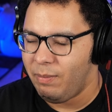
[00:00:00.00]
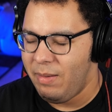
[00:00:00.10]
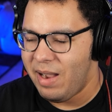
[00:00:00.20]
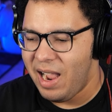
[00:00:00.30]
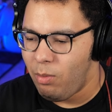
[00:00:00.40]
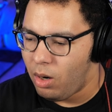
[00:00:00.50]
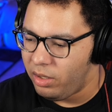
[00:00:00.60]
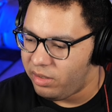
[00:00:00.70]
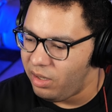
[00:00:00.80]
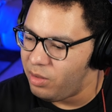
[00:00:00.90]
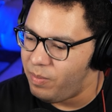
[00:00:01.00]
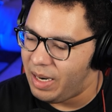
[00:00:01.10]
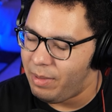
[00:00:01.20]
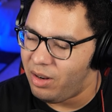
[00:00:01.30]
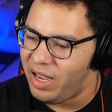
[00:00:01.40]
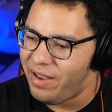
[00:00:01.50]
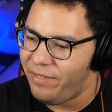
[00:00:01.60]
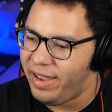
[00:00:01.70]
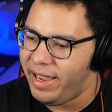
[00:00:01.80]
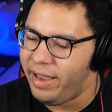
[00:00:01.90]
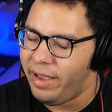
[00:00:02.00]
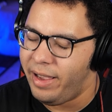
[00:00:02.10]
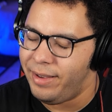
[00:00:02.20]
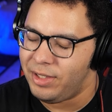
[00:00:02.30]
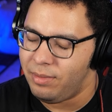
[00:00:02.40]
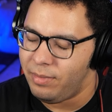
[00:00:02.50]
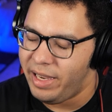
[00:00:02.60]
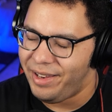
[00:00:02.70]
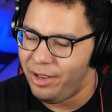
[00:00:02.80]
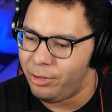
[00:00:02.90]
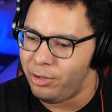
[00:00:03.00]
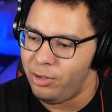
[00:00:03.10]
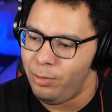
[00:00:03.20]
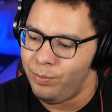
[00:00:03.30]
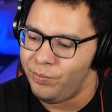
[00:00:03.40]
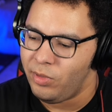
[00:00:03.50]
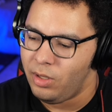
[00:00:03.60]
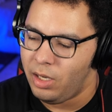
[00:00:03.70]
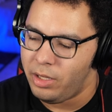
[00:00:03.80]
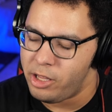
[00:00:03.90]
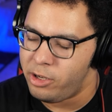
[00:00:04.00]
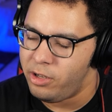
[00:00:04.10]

might want a tooth, but I'm not gonna have Ed go through another